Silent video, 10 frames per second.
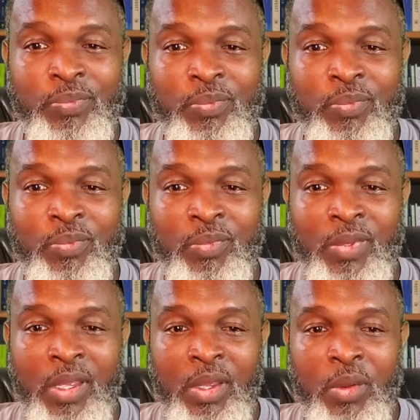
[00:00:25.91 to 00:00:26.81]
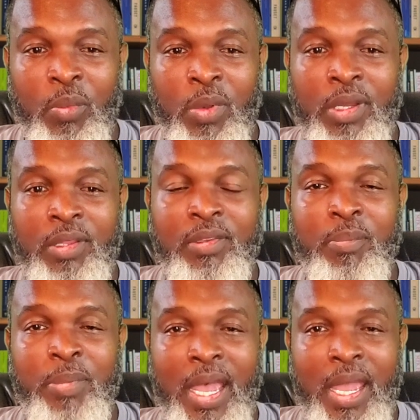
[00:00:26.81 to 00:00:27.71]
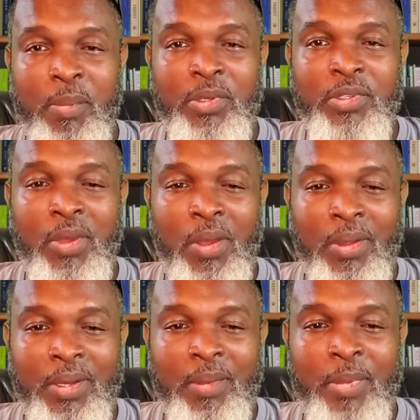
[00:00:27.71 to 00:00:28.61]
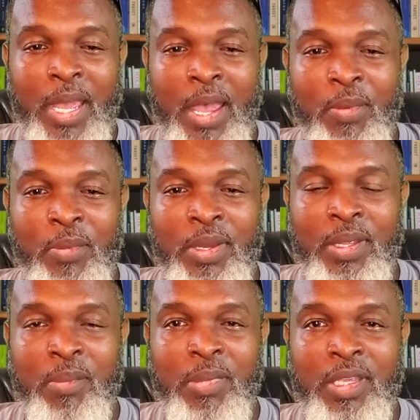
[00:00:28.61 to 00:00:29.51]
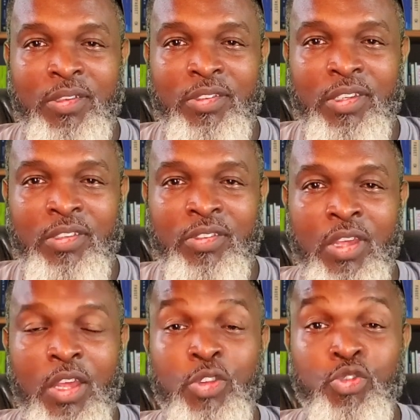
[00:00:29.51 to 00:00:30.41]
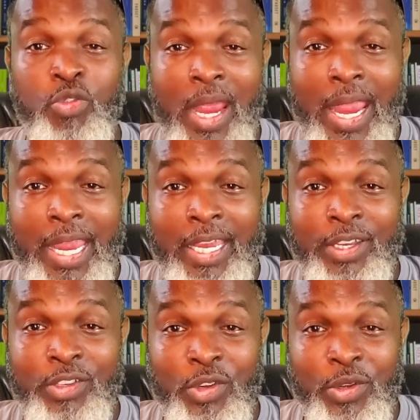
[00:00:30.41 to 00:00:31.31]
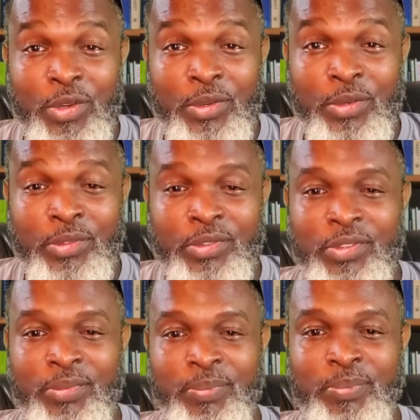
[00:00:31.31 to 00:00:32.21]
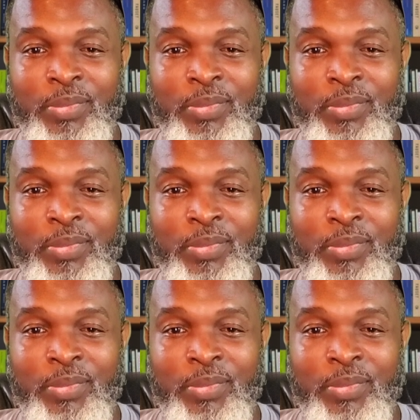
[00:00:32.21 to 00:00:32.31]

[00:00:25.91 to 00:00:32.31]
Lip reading: What is the Bible talking about when it mentions strangers?